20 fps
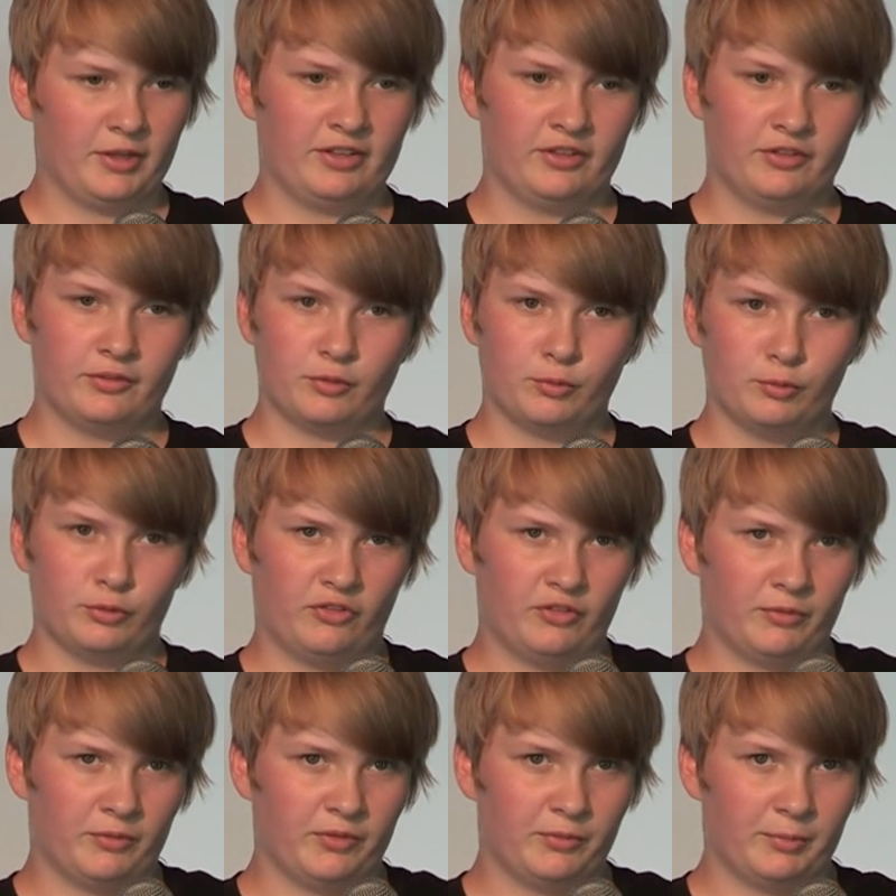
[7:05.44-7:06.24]
and
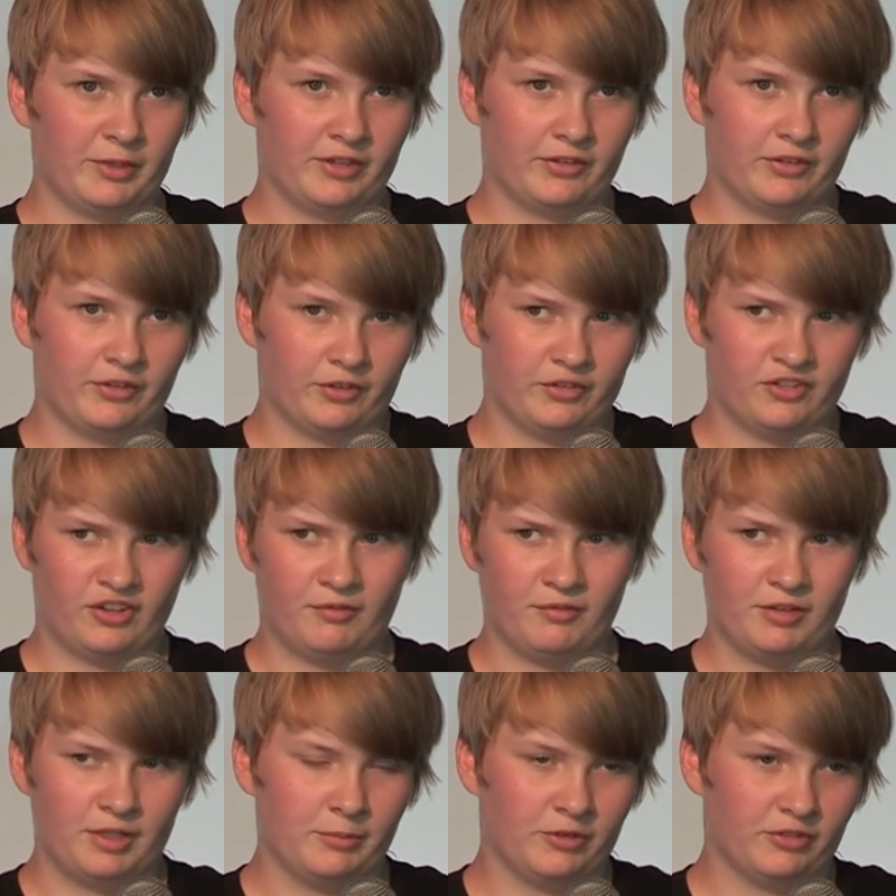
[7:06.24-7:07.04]
Autism Speaks are
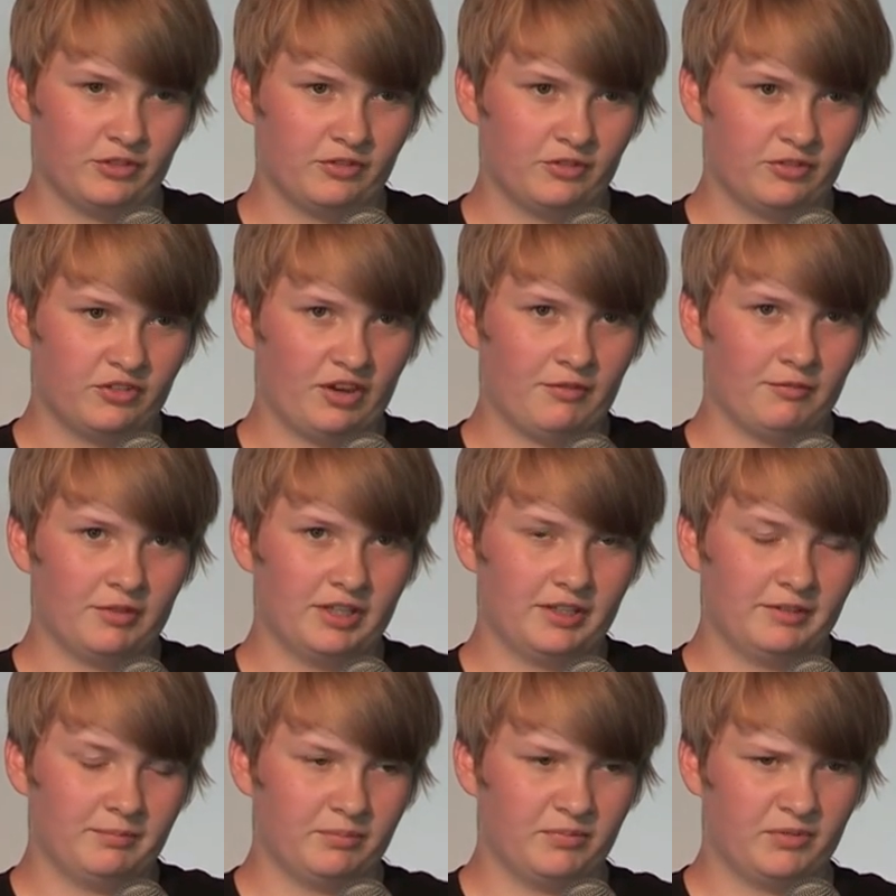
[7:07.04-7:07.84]

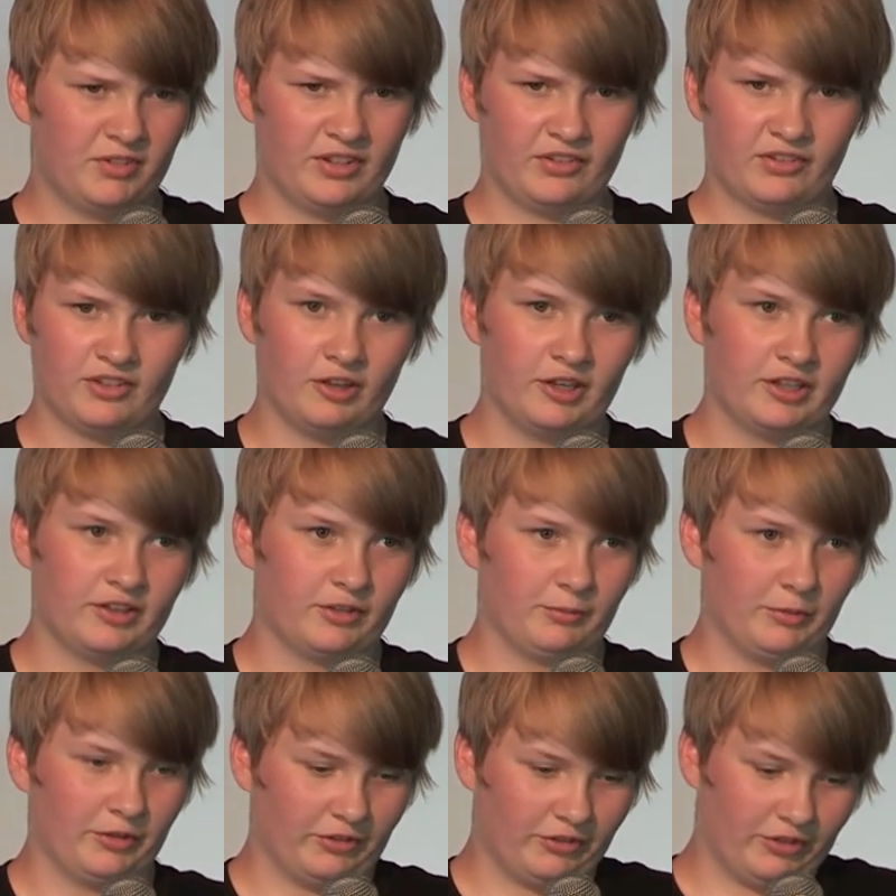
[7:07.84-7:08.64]
generally
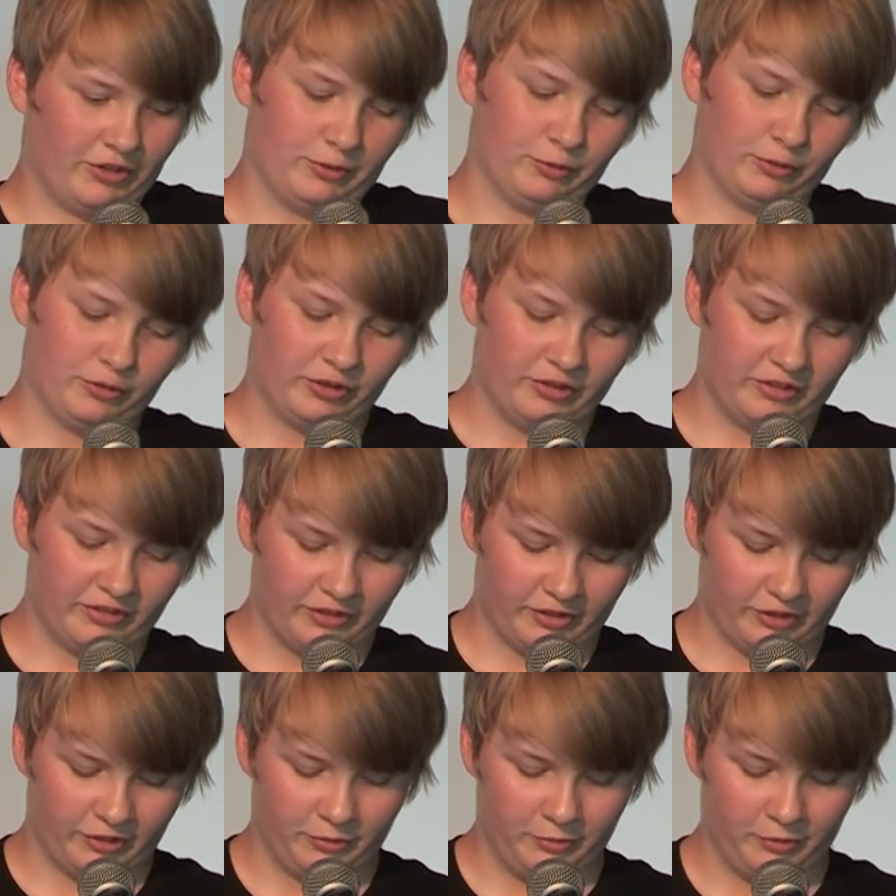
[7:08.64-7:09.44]
disliked amongst the
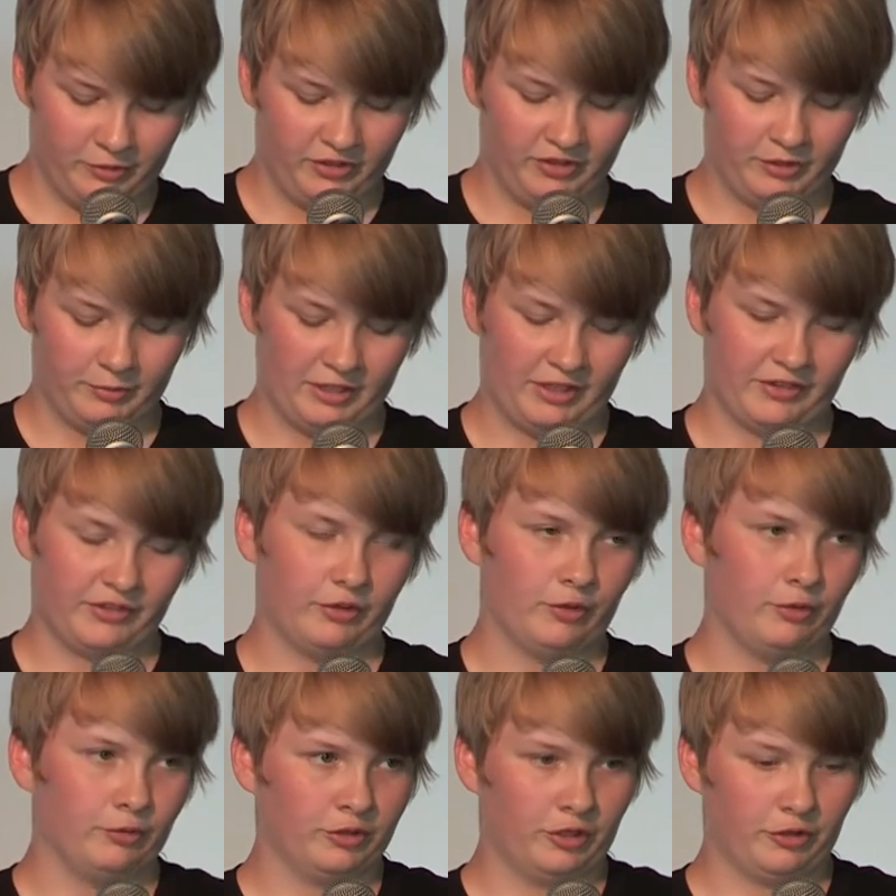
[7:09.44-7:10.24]
autistic community, but that's
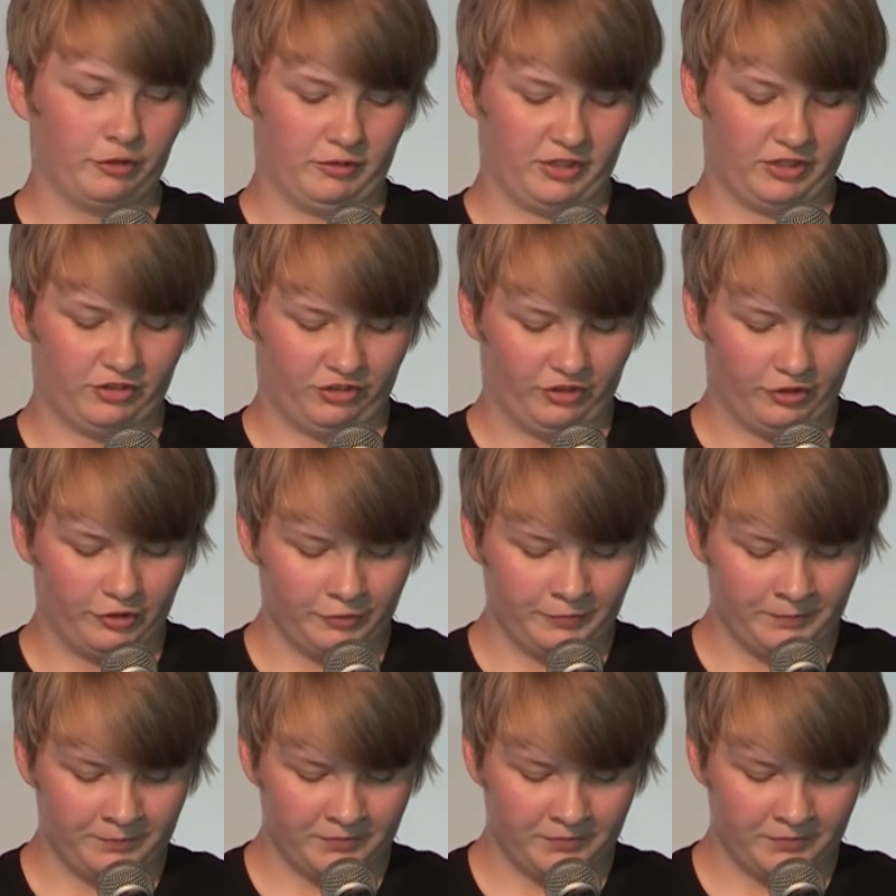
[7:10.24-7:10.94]
a whole other issue.